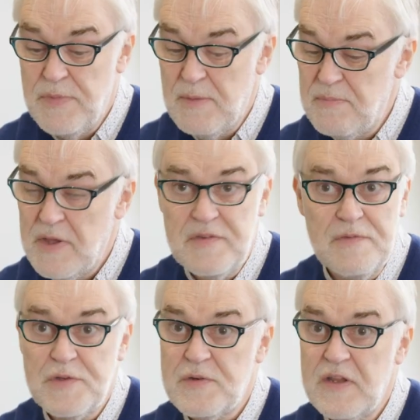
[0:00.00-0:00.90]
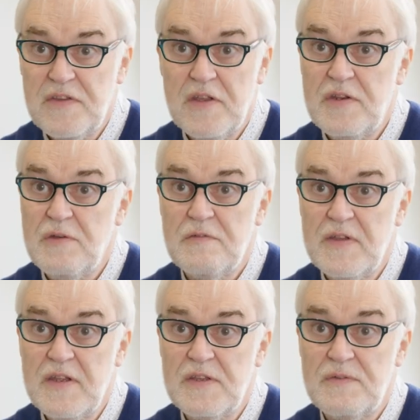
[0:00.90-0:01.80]
the buzz of strings under your
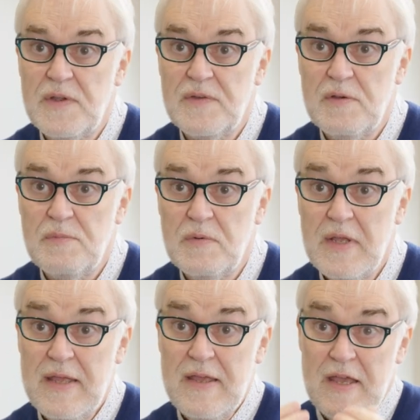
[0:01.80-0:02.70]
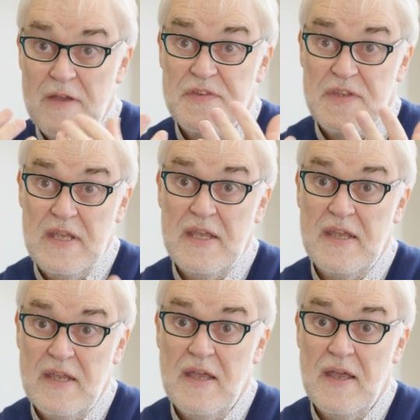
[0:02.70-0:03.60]
fingers, for example, of
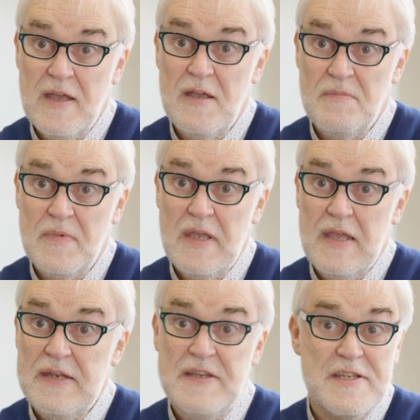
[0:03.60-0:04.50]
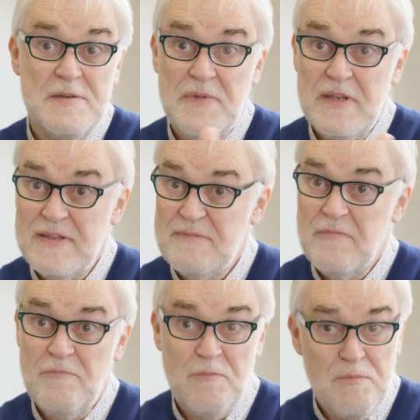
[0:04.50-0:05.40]
seeing an instrument
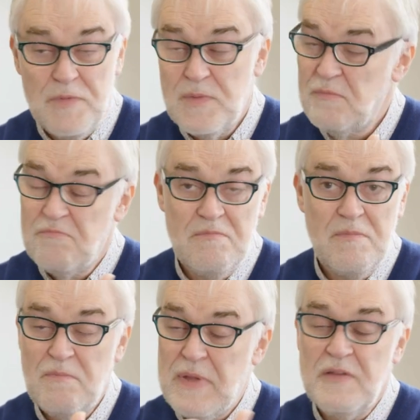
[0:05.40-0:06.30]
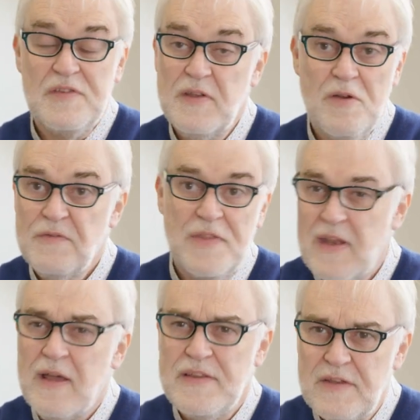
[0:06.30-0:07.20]
sort of bouncing off the
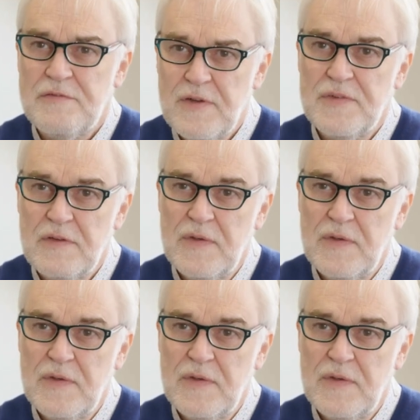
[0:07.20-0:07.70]
light in front